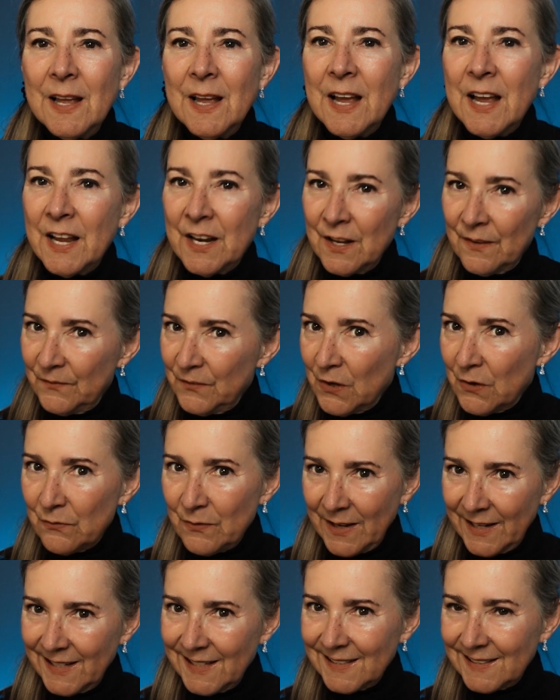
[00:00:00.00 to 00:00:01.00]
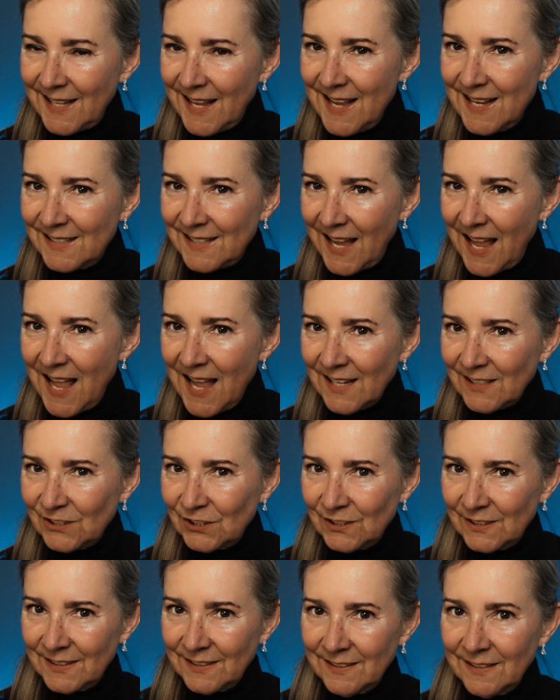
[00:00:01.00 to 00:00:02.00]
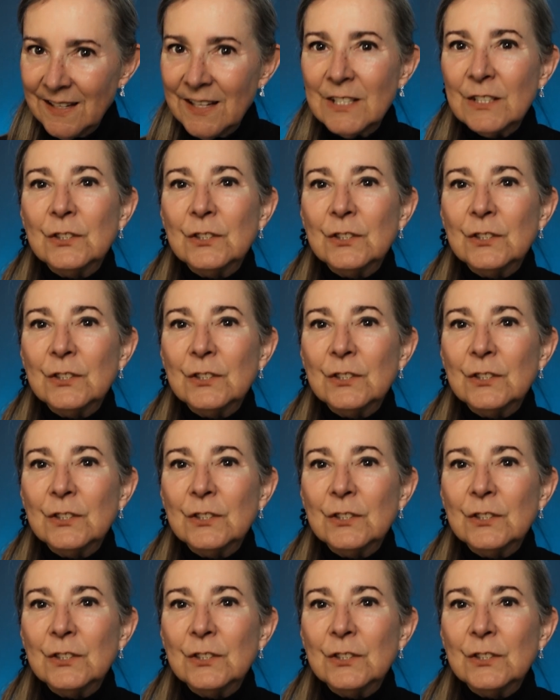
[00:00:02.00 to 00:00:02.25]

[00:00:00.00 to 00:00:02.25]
And if you're ready to take action,